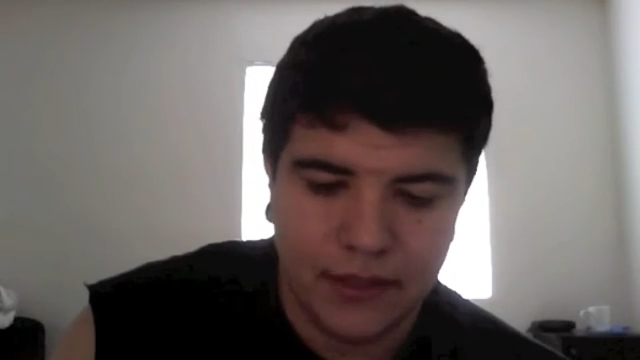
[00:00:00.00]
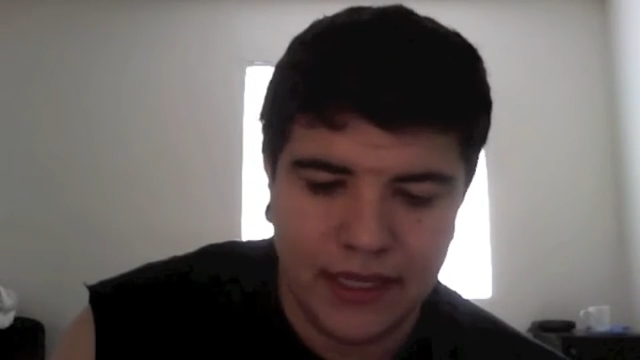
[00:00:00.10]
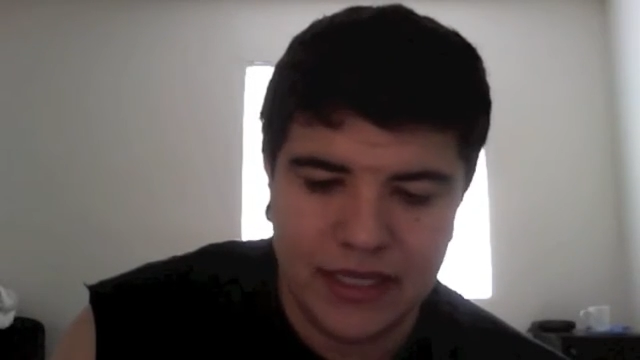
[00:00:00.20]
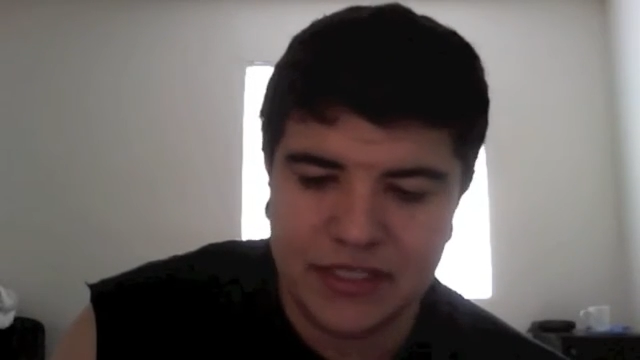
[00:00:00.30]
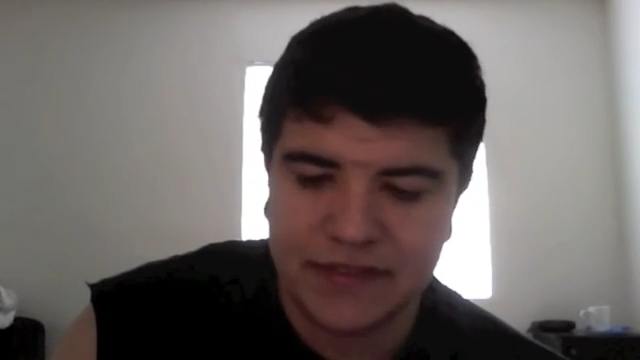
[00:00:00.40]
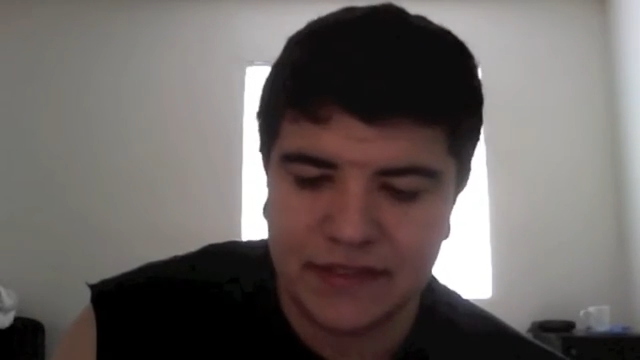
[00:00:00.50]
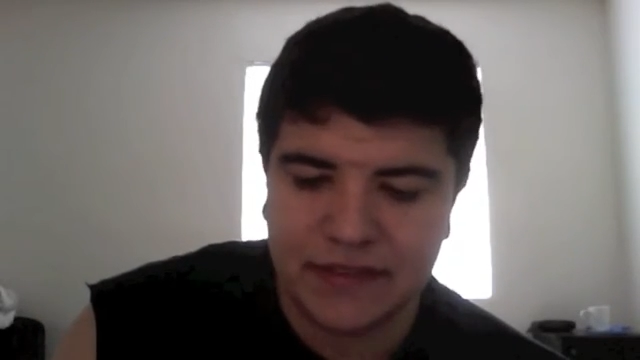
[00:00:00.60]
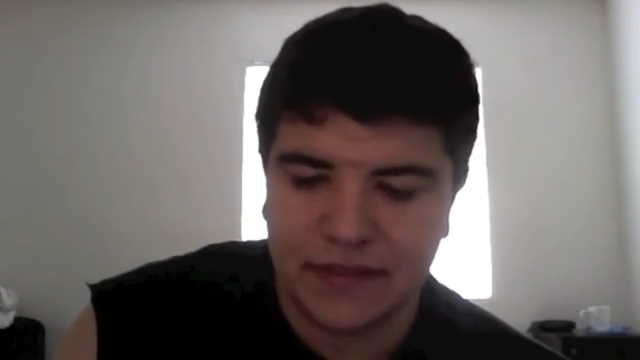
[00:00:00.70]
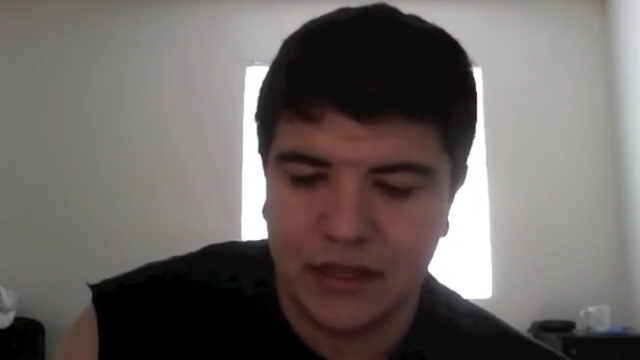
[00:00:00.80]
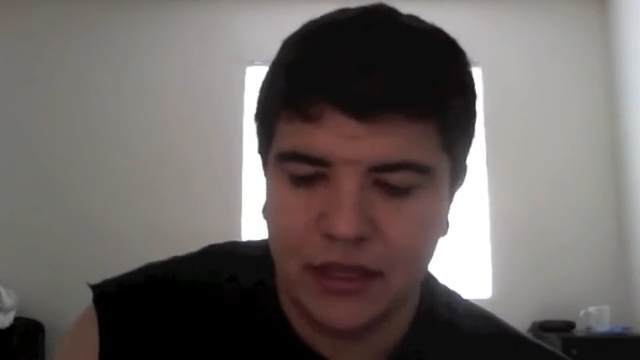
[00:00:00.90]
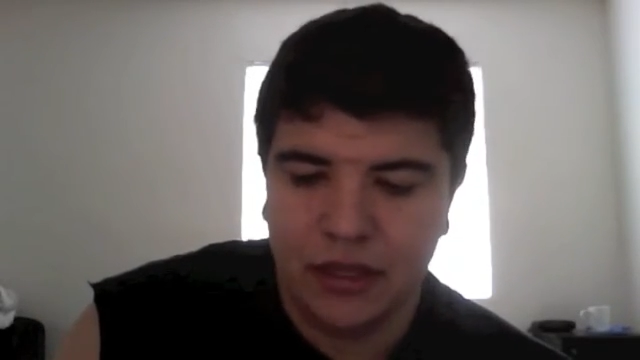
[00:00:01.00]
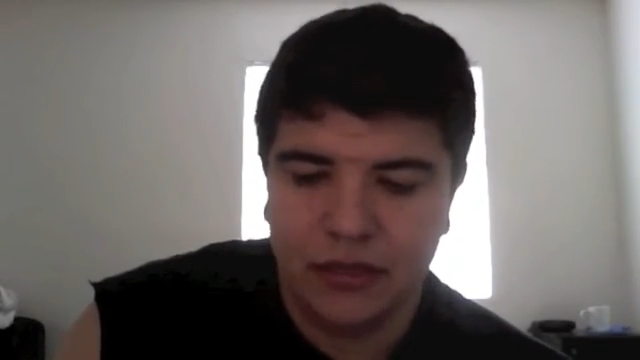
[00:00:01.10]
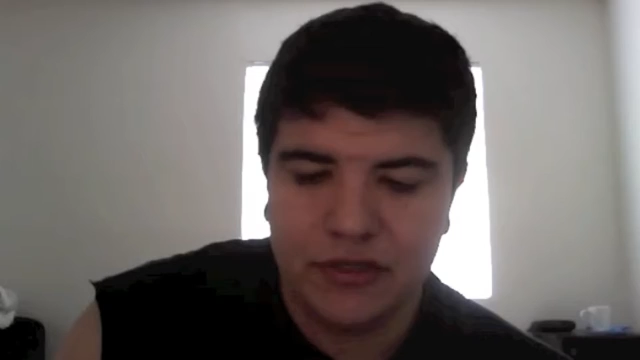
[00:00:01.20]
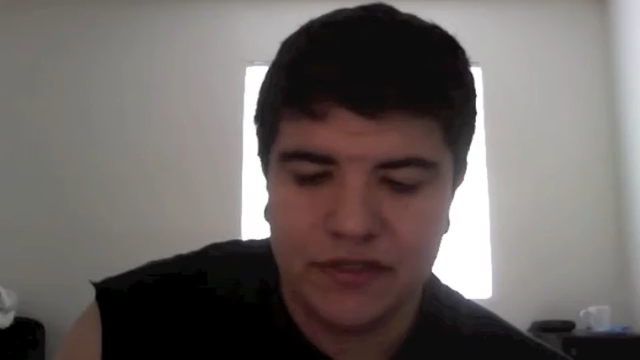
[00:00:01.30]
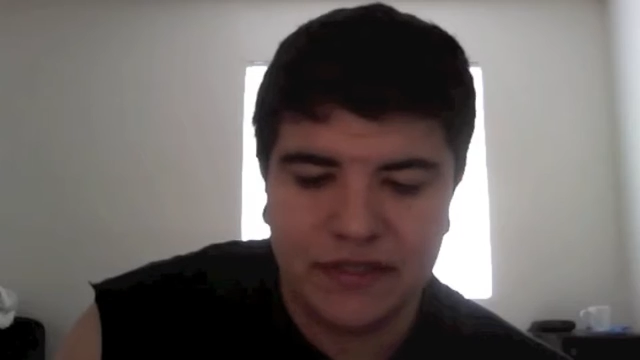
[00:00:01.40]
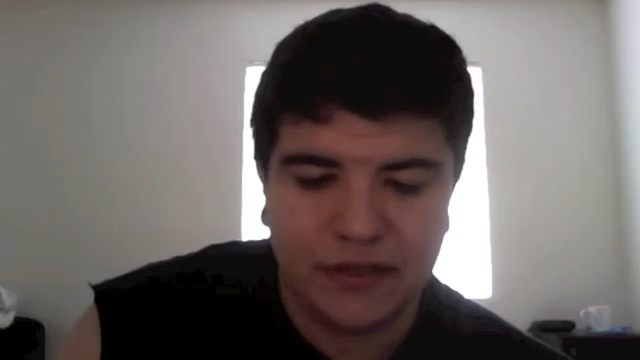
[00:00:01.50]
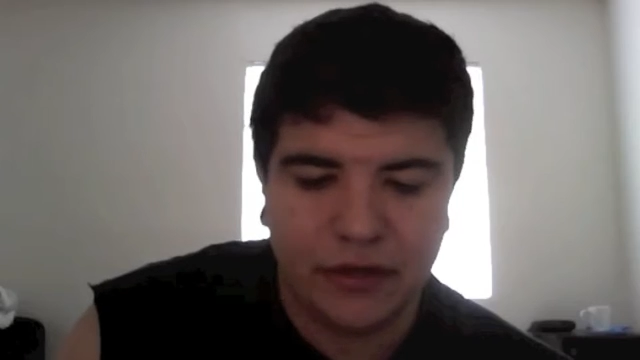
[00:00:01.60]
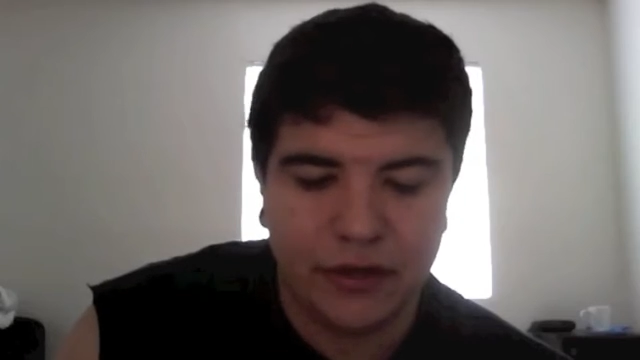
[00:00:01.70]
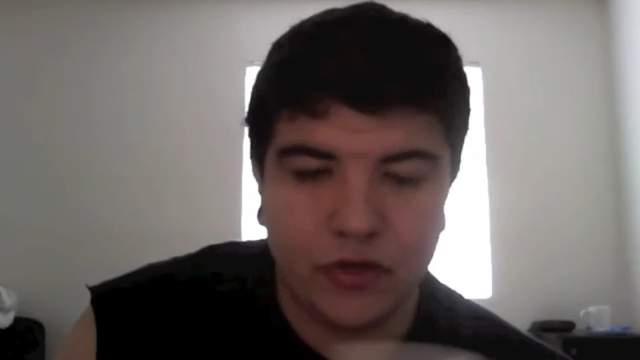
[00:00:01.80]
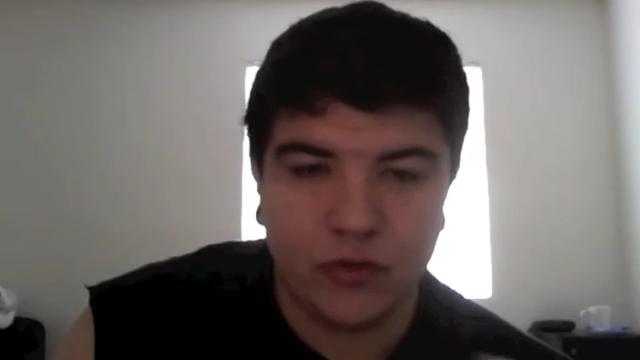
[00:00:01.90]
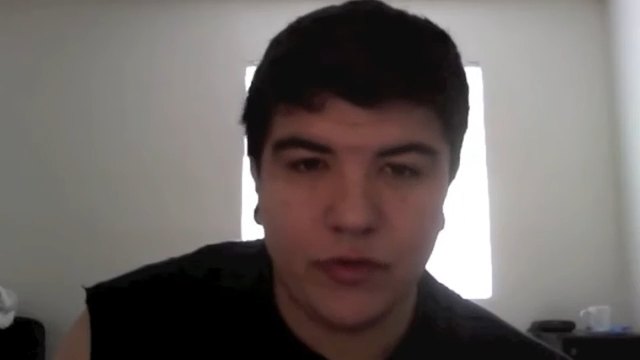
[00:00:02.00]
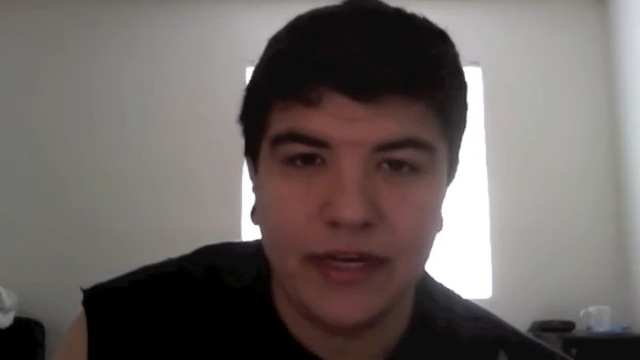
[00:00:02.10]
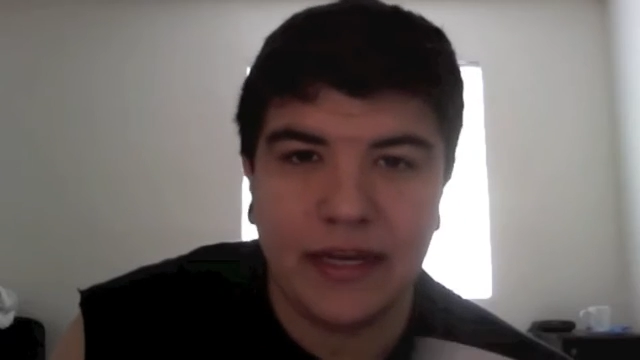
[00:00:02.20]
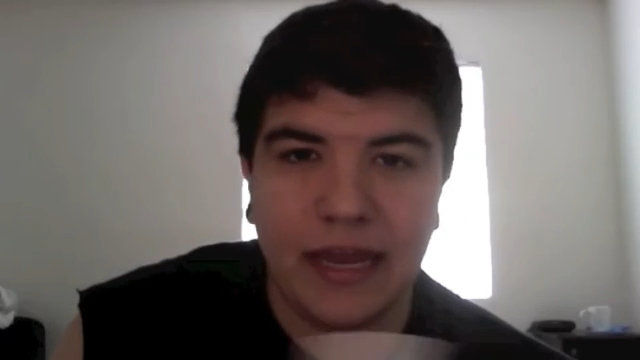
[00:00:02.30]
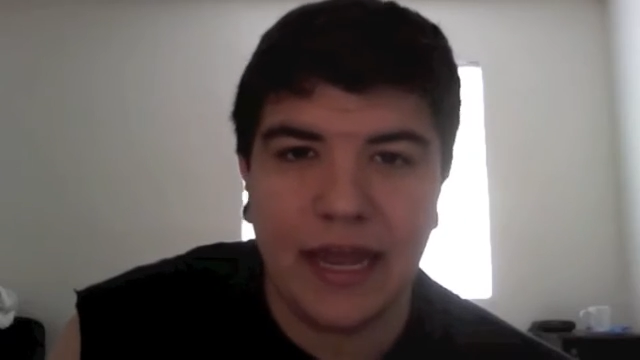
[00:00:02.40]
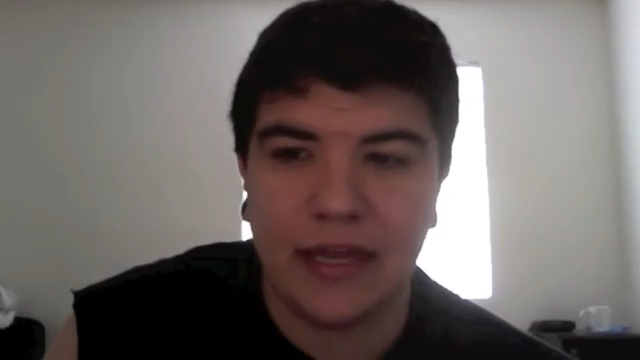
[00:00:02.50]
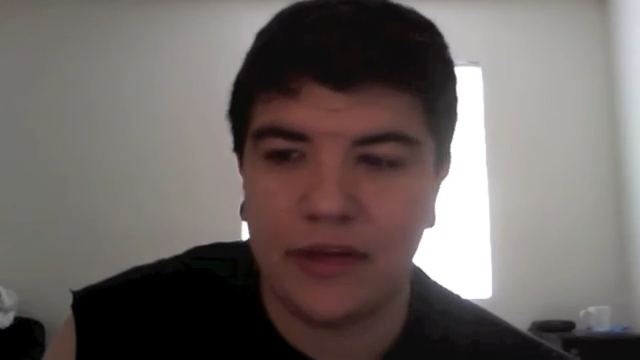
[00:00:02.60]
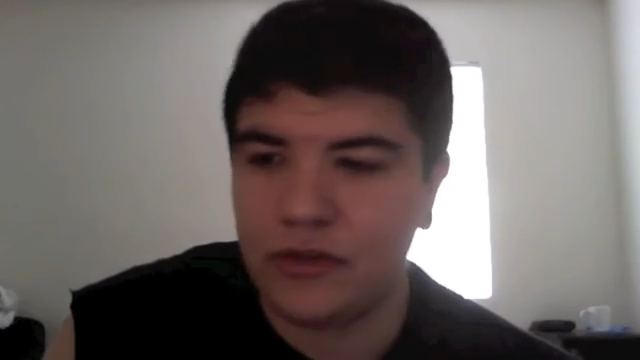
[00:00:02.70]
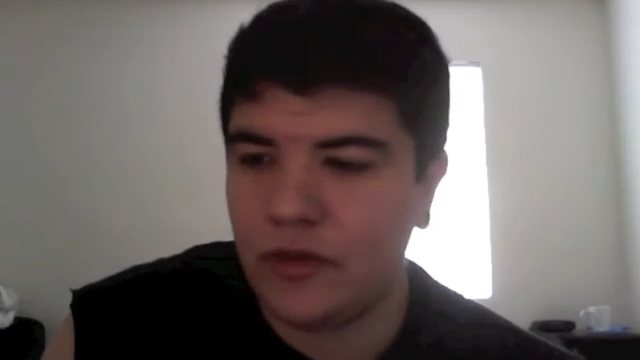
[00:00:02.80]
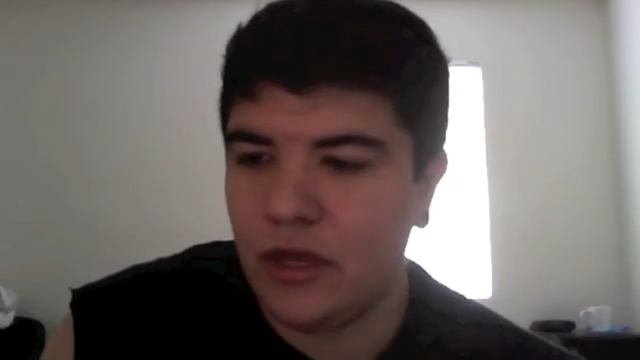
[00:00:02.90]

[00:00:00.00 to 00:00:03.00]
it's you just sit there and you read it and